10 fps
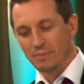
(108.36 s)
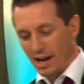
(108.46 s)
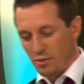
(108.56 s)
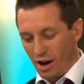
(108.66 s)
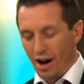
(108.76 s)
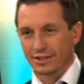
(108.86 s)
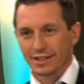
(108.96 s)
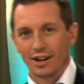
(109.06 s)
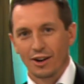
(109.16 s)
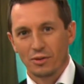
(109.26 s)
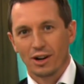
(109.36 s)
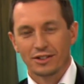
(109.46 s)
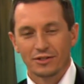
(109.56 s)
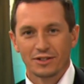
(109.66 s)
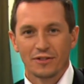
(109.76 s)
me. Big well, ben. I'll start up. Well,
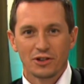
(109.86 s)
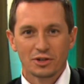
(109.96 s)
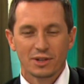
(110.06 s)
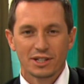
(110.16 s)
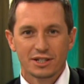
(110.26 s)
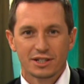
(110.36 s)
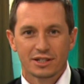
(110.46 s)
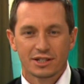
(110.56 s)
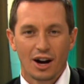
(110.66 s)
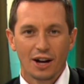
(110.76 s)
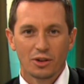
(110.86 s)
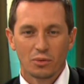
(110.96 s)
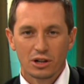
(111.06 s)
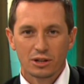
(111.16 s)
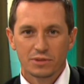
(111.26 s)
the, the, first one, this is the sign that
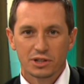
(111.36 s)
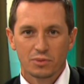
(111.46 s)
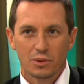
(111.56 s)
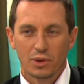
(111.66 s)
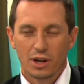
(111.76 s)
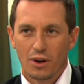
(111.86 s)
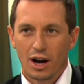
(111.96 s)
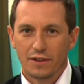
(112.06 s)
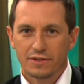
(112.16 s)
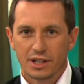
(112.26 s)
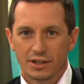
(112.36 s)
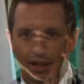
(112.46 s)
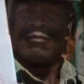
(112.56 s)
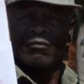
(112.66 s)
welcomed us when we arrived at uh,